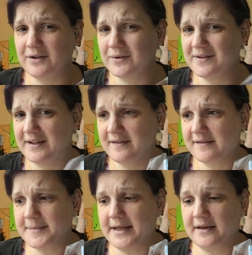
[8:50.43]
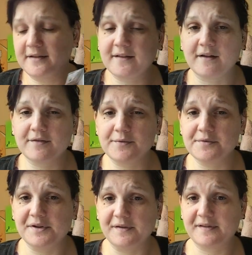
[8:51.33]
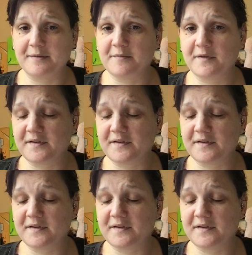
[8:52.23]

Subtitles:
you can take these magnets off and reuse them for